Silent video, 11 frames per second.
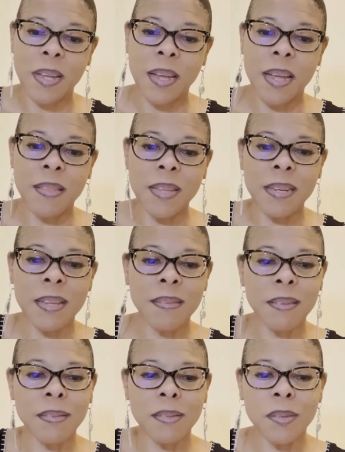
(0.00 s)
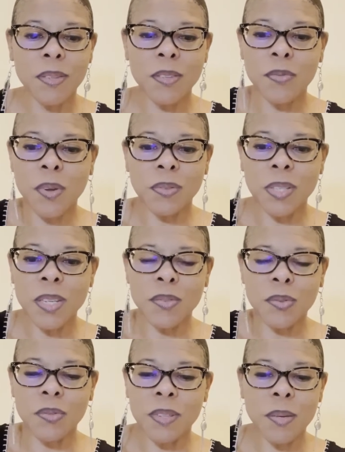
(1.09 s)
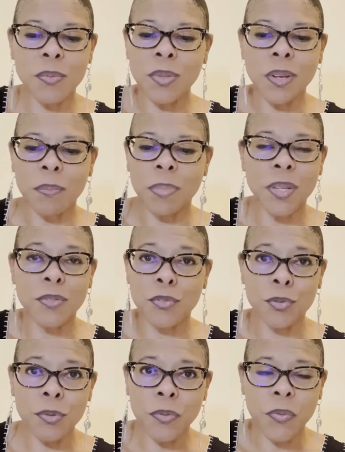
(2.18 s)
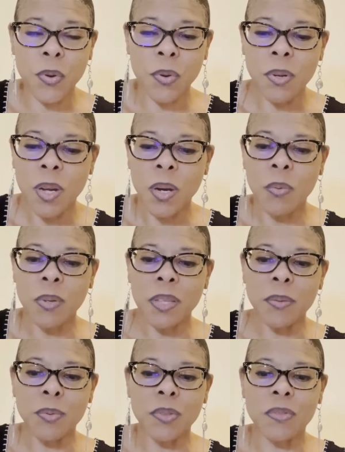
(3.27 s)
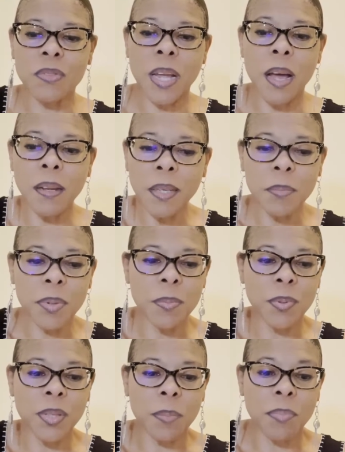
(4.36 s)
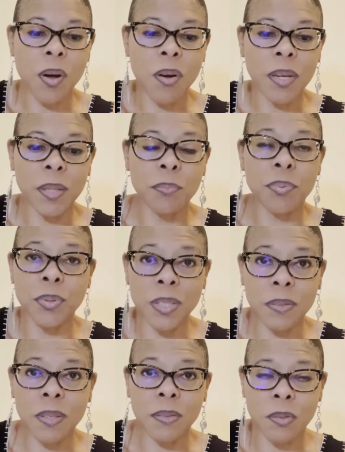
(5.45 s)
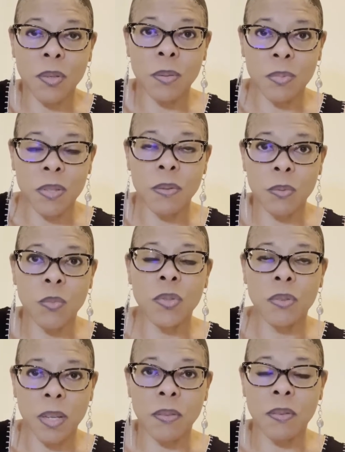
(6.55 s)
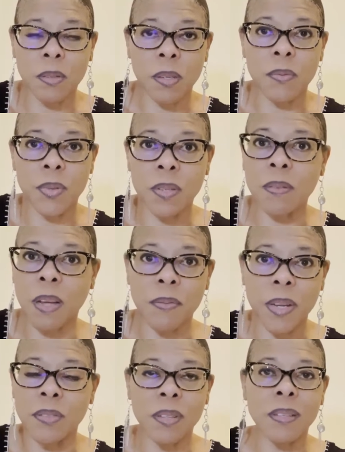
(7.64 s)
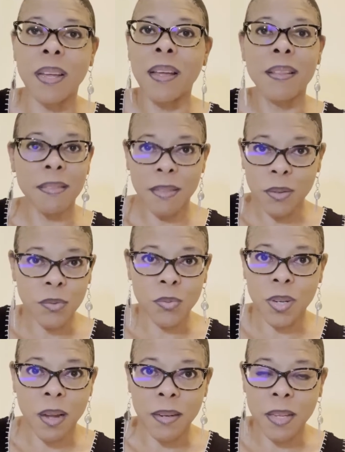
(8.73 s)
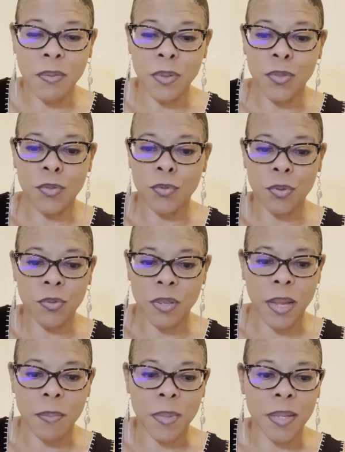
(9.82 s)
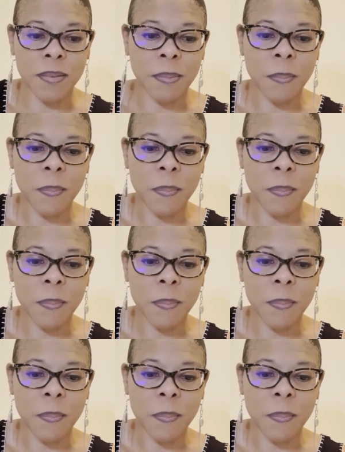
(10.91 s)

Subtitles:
And then he says, you know, these false teachers, they were not being truthful when they were telling people that Paul had preached that circumcision was necessary for the salvation. Those were not even true statements.